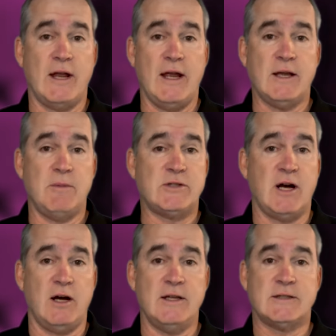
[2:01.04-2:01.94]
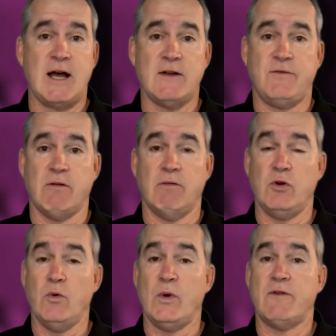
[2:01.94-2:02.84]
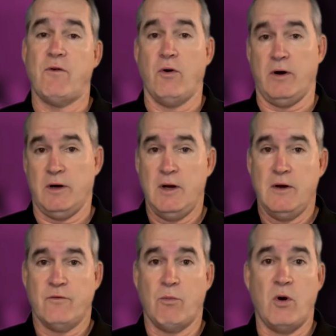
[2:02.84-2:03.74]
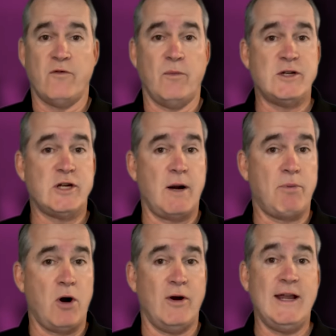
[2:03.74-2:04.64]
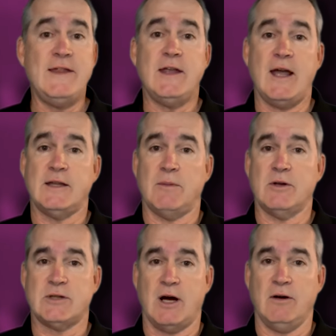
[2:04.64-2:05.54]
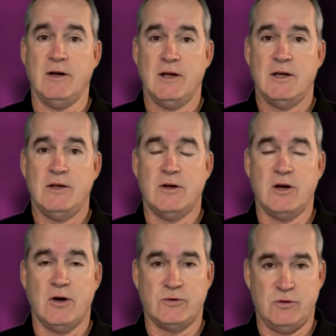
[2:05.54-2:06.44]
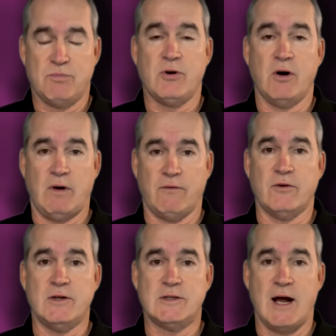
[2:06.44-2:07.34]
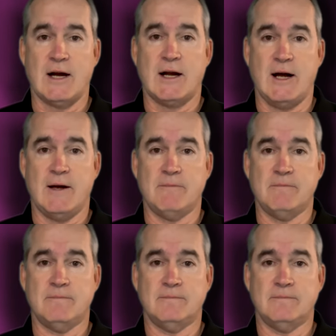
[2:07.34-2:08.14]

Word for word: NWSL Inside Video Review Week 4. For more information on Pro in the NWSL, you can go to proreferees.com.